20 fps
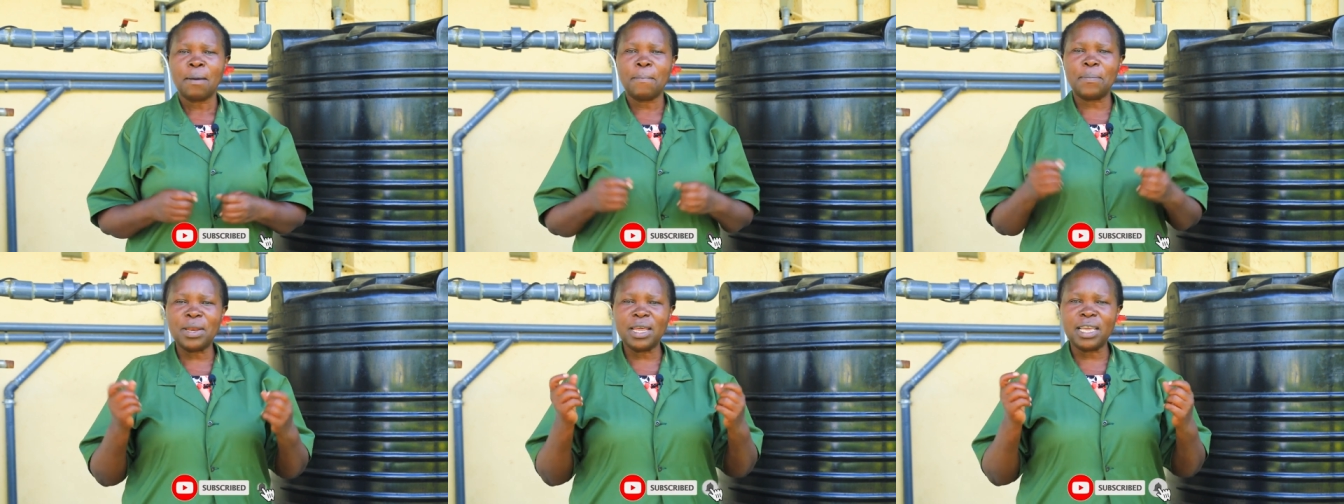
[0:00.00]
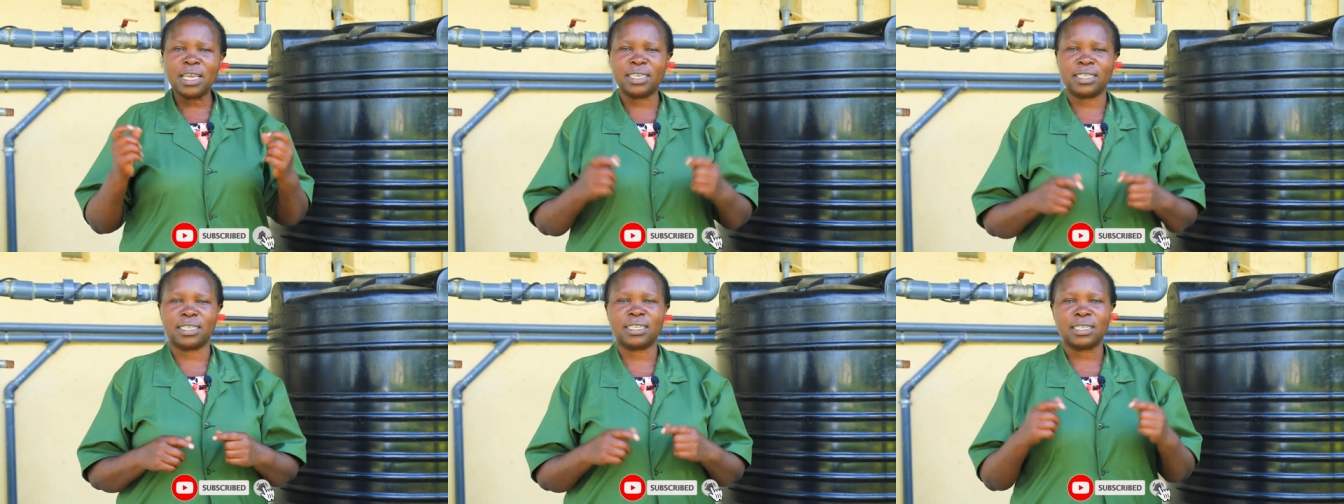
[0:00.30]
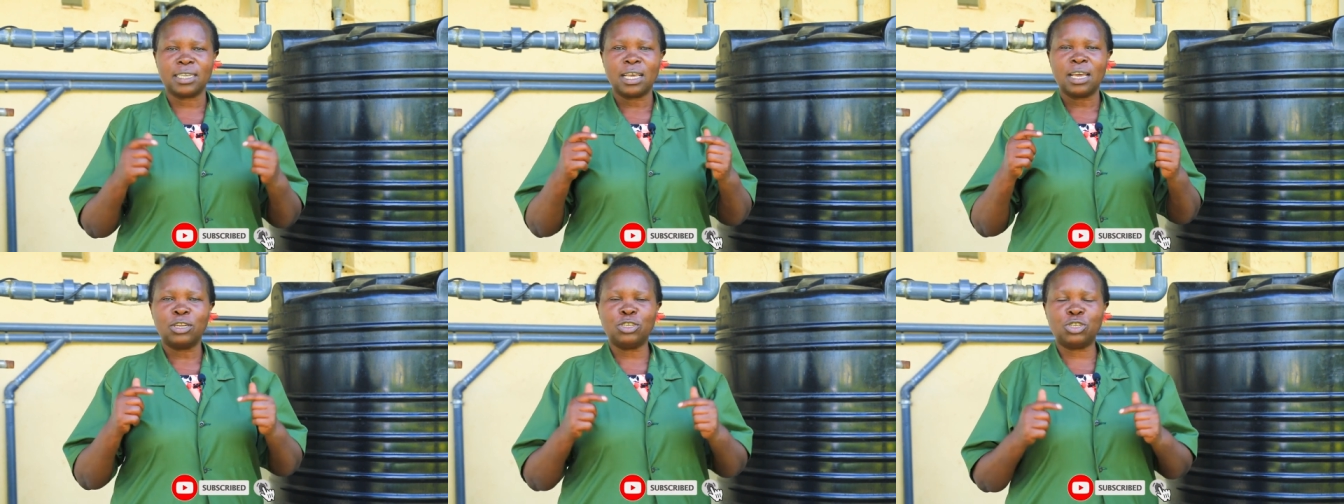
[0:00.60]
Please,
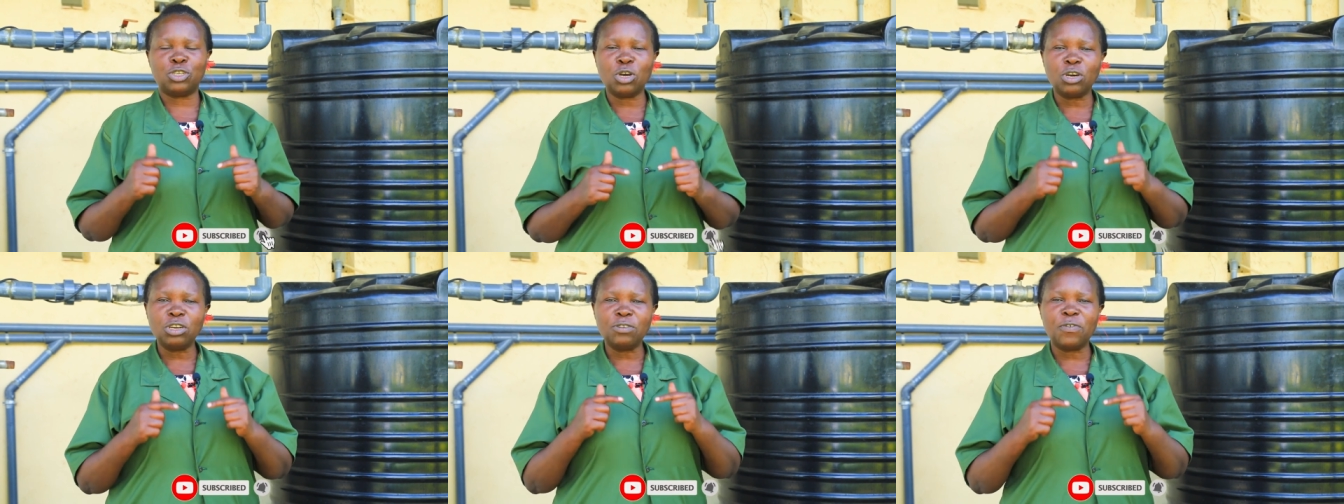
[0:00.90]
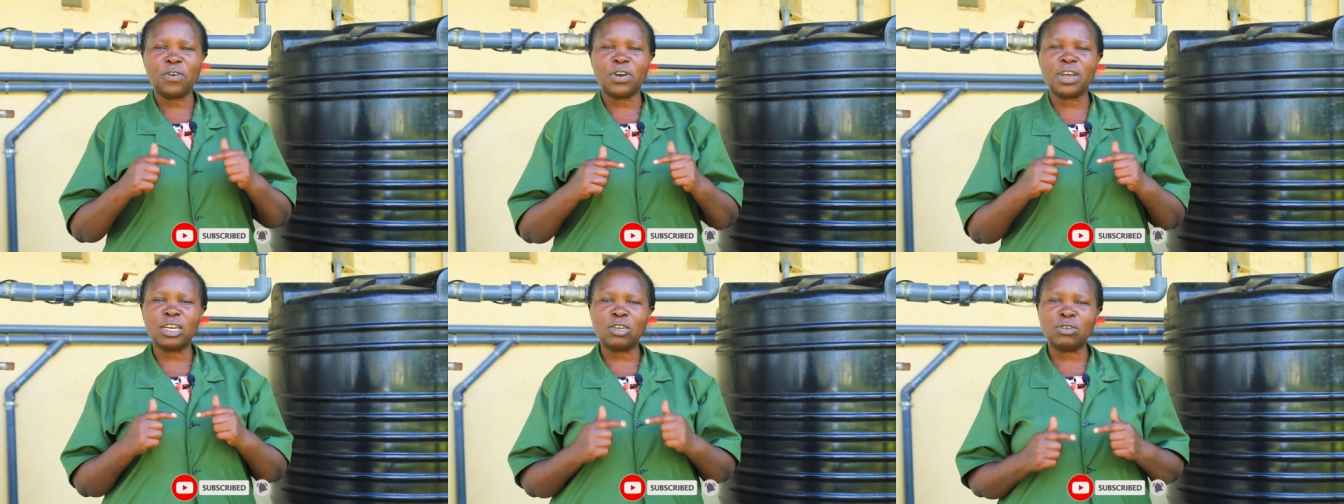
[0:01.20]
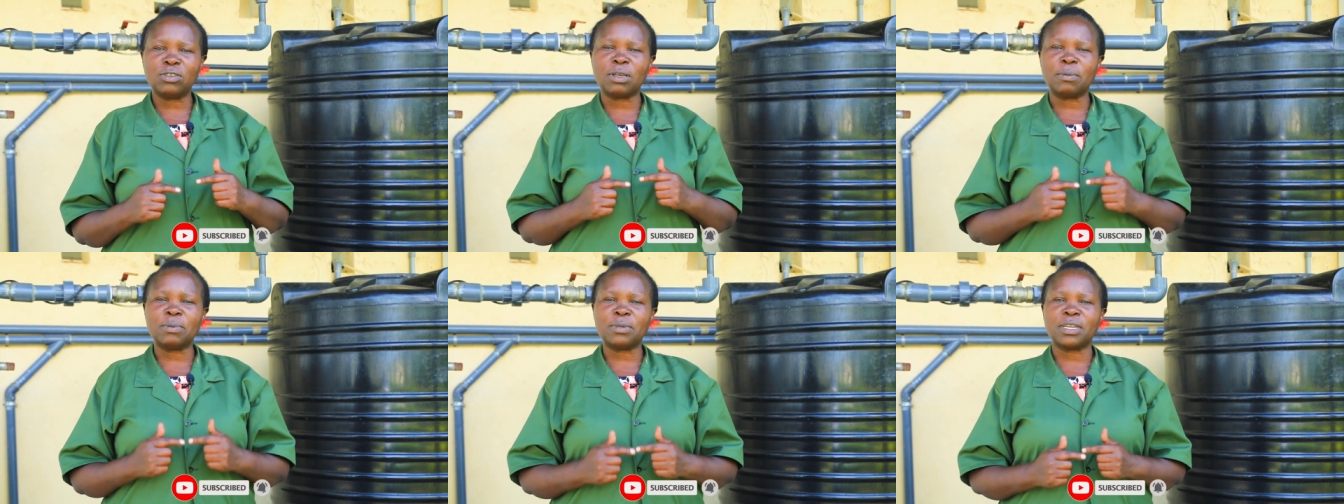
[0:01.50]
don't forget
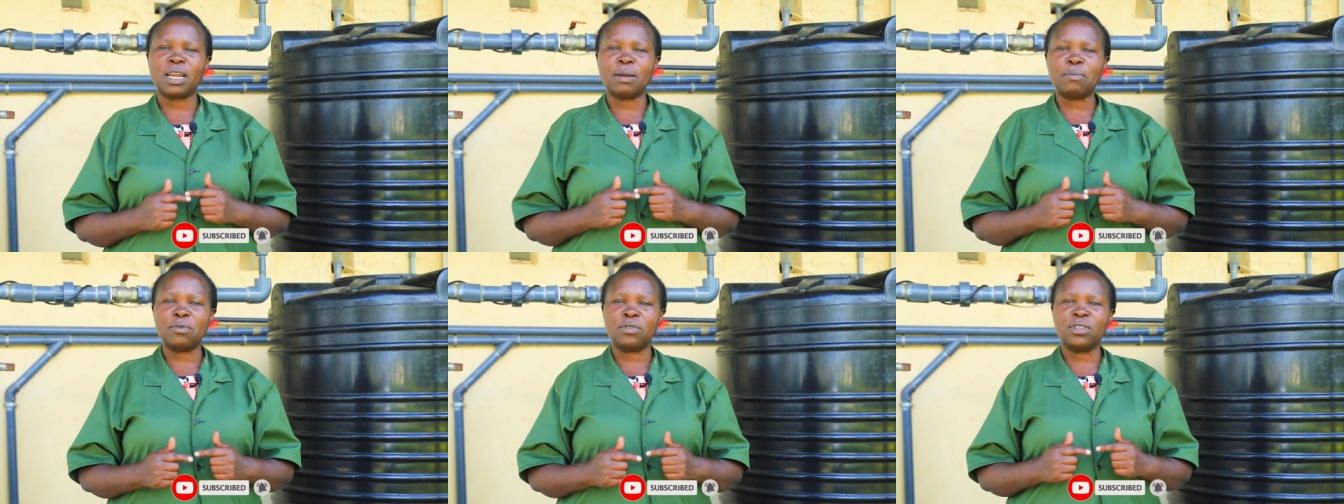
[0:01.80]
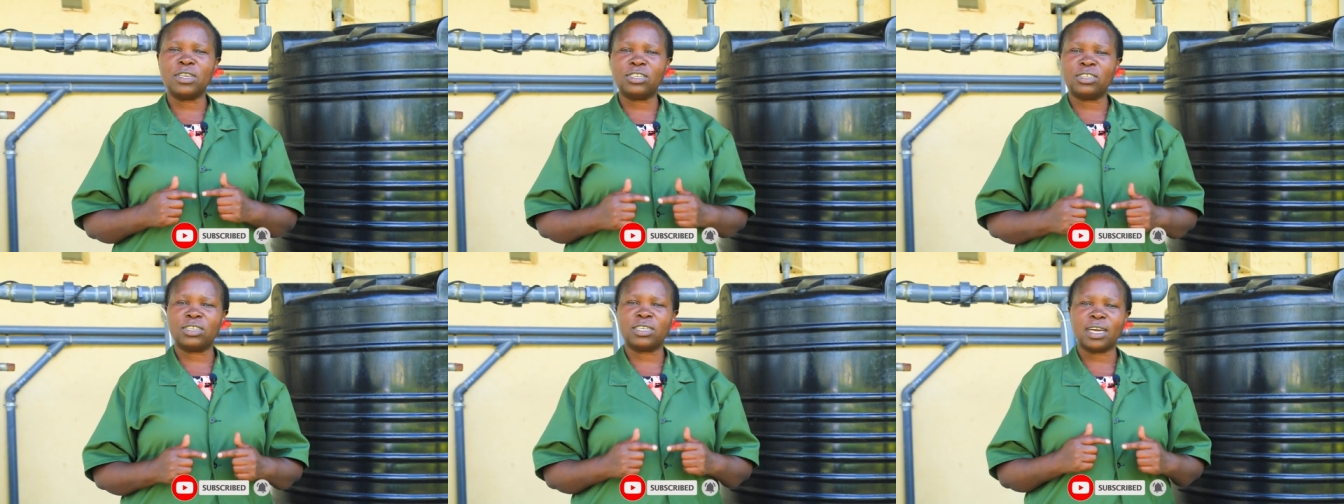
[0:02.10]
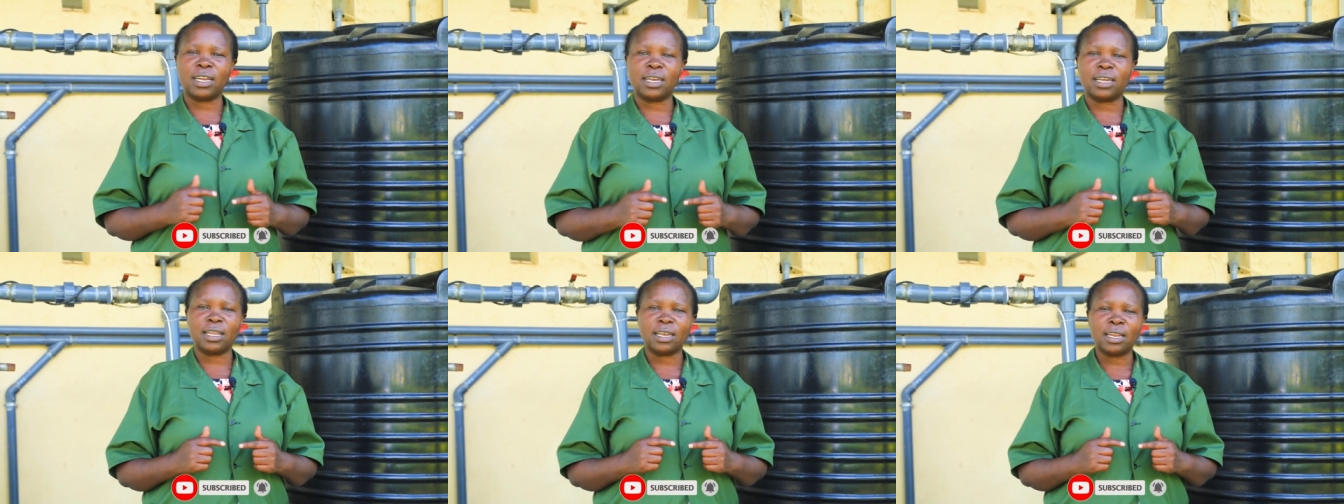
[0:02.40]
to subscribe to this
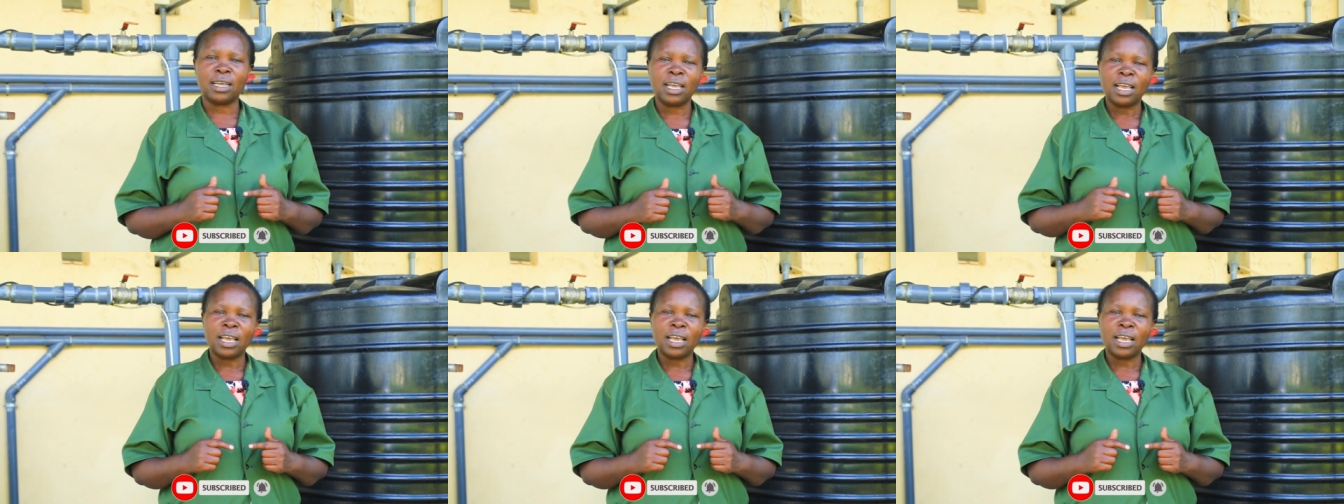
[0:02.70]
channel.